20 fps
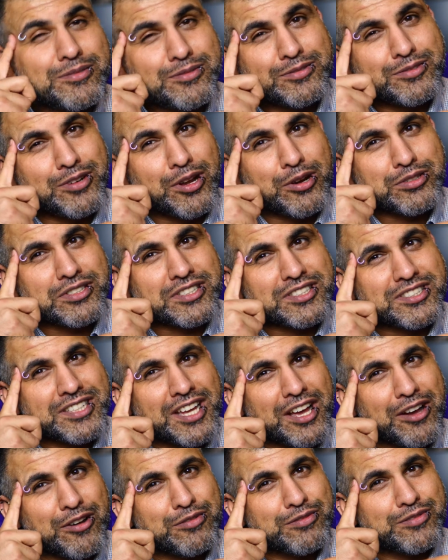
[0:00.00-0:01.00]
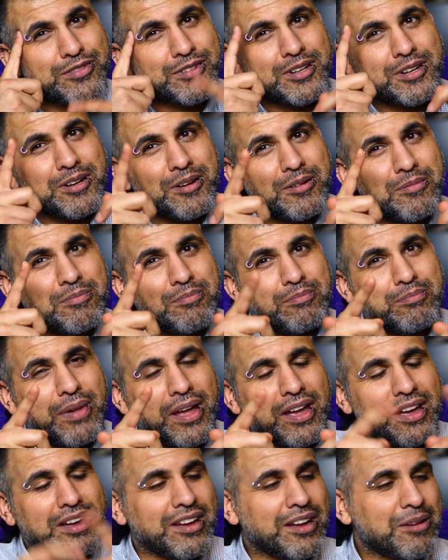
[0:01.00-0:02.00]
Note to self,
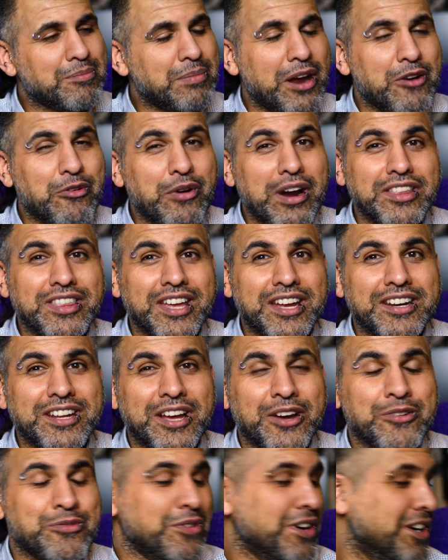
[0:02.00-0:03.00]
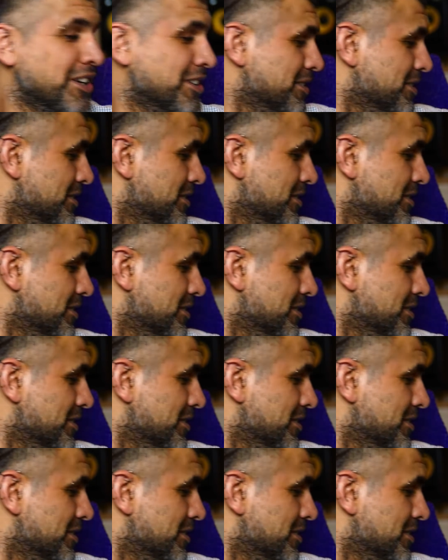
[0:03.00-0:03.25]
better write that down right.